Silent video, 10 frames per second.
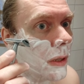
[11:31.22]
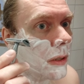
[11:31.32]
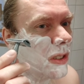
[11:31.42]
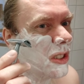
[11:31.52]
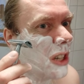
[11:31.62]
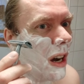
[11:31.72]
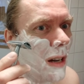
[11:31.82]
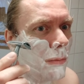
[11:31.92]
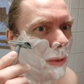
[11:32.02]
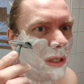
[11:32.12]

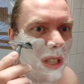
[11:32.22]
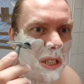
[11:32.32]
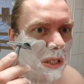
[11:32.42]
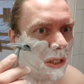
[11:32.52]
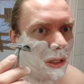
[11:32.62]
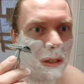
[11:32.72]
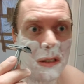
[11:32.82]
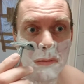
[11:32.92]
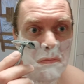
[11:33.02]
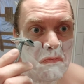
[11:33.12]
sharp, but they just
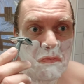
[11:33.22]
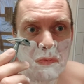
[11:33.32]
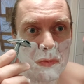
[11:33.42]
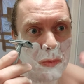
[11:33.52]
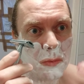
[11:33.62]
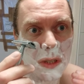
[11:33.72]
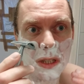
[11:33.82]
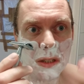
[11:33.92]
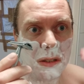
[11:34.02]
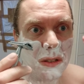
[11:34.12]

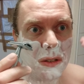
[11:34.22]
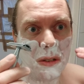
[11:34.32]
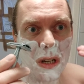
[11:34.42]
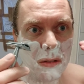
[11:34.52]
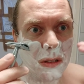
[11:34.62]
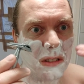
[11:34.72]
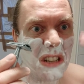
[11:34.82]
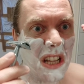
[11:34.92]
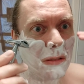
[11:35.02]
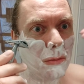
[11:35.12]
they're
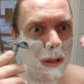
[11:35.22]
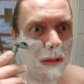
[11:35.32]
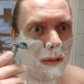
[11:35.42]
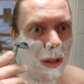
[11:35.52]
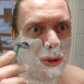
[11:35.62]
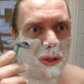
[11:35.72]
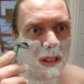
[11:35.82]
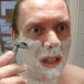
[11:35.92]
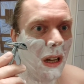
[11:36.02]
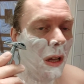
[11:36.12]
not one of those
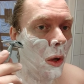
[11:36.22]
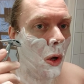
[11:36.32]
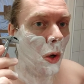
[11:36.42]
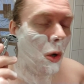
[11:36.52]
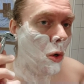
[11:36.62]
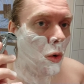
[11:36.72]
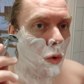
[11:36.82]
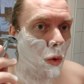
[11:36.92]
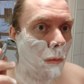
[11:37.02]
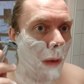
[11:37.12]

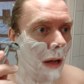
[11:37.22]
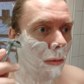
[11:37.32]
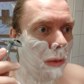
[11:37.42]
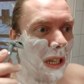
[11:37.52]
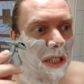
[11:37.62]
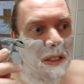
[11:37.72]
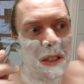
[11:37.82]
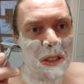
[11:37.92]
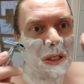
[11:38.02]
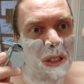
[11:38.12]
mouth blades that
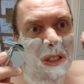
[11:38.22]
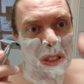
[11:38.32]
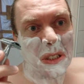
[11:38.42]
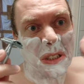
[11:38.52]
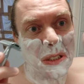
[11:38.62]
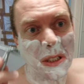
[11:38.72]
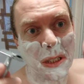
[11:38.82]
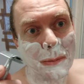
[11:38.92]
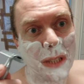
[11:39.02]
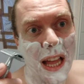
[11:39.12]
just
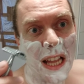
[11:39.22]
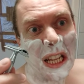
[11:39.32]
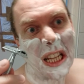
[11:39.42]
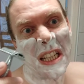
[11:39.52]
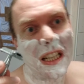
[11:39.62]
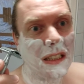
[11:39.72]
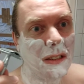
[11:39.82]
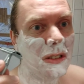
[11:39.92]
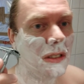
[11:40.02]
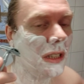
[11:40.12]
keeps hanging and then you
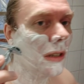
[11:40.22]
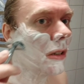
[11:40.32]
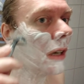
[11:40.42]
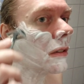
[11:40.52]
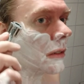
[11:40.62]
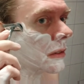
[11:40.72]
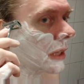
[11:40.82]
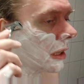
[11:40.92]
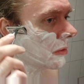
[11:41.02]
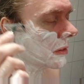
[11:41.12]
still cut yourself.